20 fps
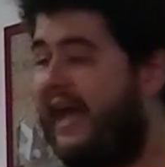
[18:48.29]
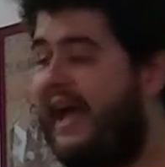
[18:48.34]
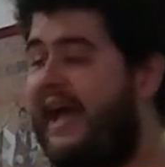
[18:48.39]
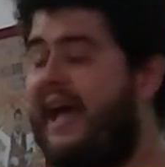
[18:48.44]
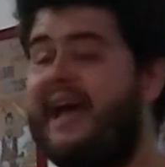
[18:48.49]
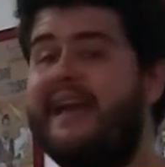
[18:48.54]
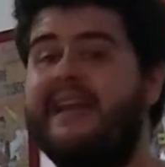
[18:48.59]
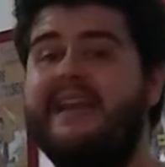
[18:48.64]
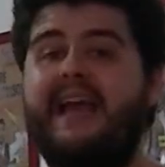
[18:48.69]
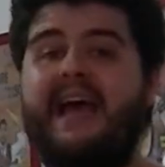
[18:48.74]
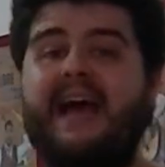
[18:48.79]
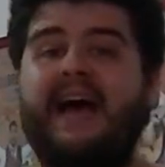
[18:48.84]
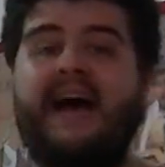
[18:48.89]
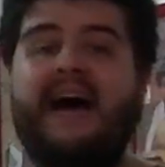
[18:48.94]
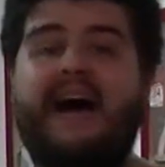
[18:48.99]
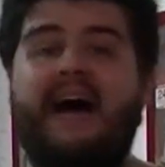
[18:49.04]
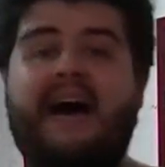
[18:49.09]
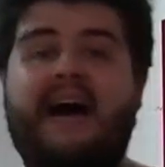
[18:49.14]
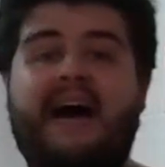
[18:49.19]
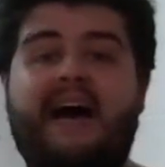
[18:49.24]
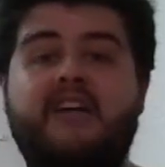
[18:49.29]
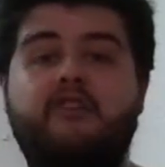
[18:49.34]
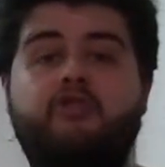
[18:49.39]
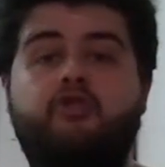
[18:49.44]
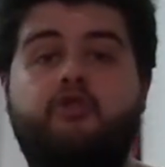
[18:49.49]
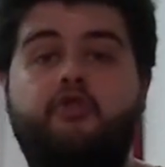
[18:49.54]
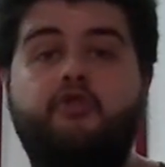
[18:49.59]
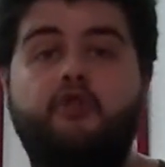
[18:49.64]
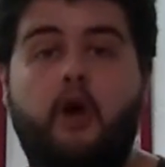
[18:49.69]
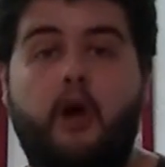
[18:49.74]
and a
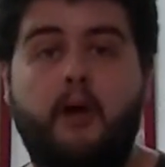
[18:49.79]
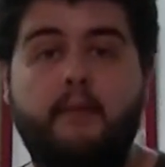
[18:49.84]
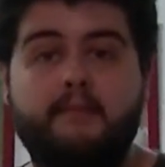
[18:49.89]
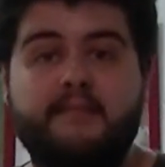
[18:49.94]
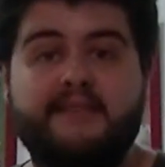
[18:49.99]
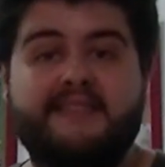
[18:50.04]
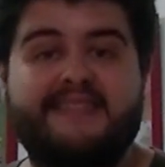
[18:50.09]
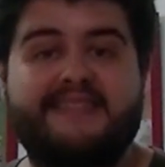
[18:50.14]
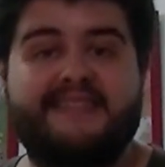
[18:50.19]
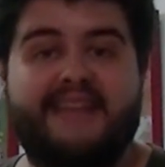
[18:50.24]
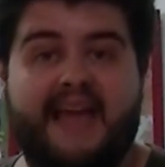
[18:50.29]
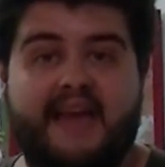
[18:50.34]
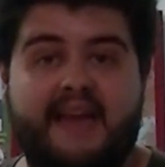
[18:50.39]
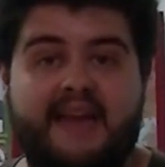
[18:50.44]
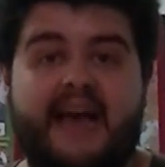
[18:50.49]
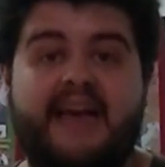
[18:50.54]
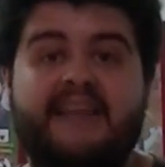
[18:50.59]
drum stand,